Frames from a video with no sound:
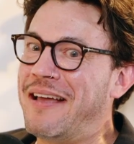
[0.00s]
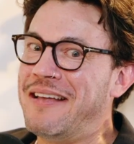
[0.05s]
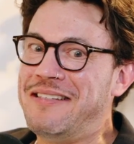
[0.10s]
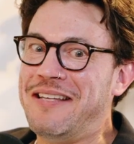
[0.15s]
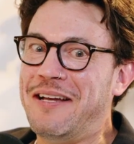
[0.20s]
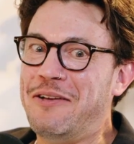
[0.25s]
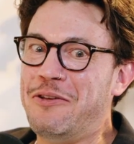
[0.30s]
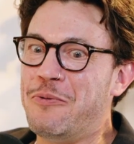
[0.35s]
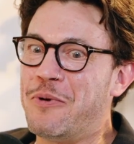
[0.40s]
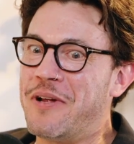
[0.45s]

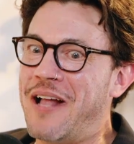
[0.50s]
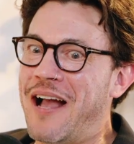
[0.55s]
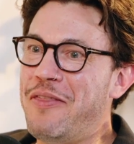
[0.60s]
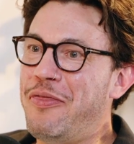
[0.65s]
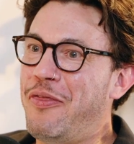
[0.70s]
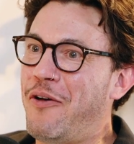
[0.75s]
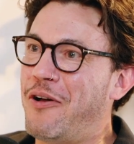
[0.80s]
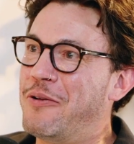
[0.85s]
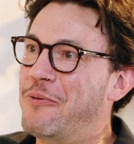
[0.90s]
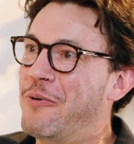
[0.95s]
tell you what I
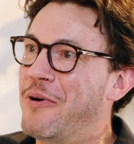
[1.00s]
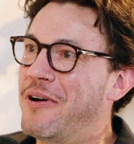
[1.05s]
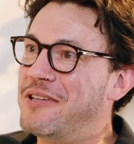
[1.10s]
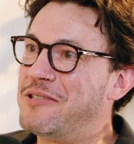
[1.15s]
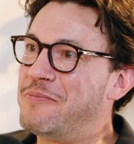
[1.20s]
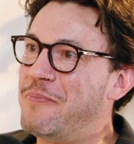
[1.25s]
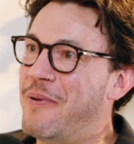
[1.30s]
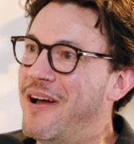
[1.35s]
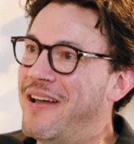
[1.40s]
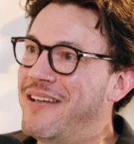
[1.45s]
thought it
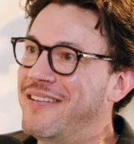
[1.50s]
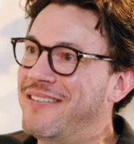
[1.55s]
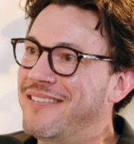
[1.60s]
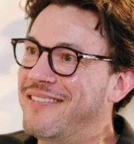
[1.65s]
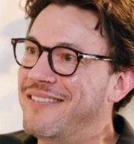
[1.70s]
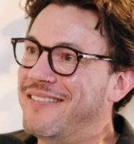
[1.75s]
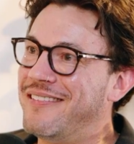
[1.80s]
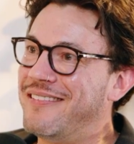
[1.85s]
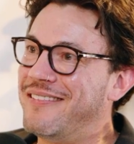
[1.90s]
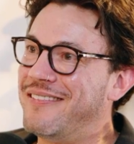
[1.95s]
was, but
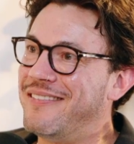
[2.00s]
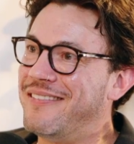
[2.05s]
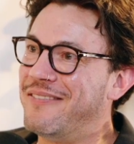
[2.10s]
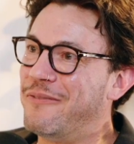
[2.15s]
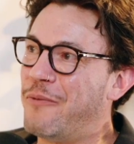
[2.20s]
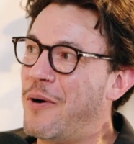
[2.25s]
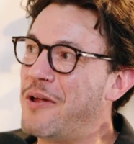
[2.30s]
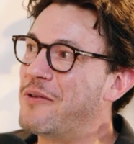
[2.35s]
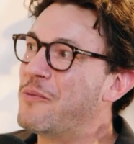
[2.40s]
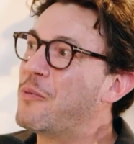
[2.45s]

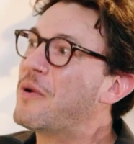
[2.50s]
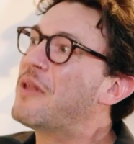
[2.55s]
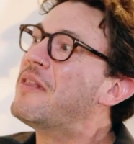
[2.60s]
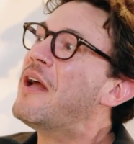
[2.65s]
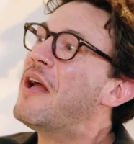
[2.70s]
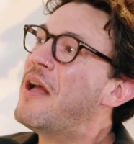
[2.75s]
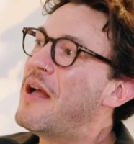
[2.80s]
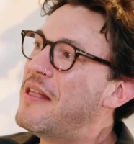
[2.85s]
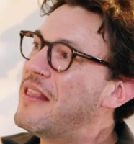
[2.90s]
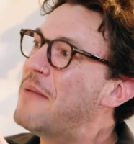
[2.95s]

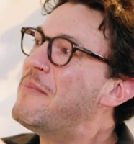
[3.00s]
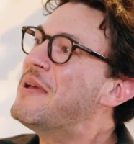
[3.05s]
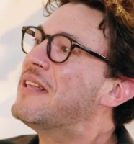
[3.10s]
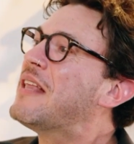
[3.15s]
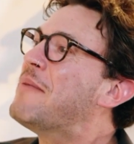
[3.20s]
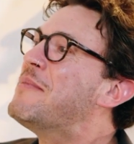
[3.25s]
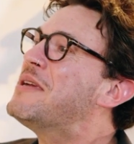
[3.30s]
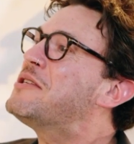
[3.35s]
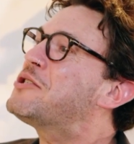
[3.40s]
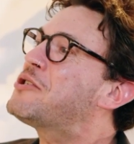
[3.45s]

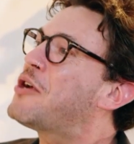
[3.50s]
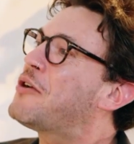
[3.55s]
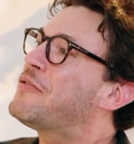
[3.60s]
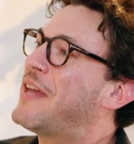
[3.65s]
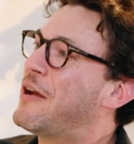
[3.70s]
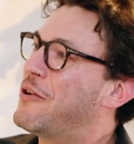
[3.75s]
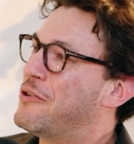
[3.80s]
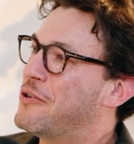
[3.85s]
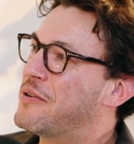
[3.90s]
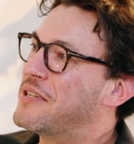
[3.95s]
let me start
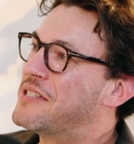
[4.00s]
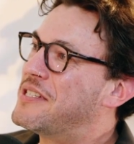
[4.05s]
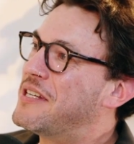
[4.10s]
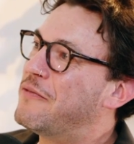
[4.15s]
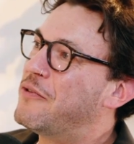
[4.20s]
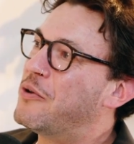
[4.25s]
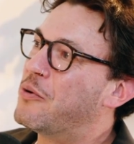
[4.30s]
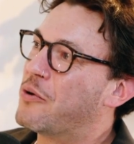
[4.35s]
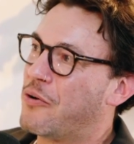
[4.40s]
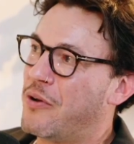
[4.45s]
there, and you can see
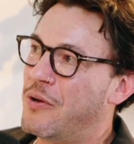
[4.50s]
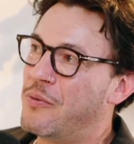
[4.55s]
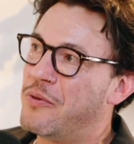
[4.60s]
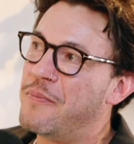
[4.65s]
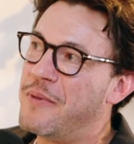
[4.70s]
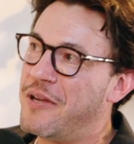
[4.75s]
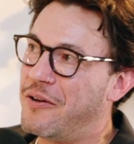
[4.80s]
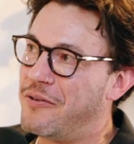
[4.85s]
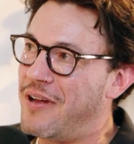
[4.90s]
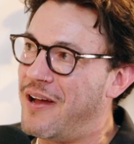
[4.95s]
if you agree with
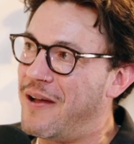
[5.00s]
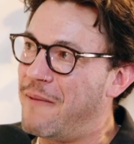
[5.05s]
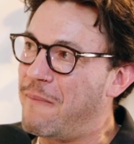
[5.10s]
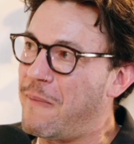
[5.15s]
me or not.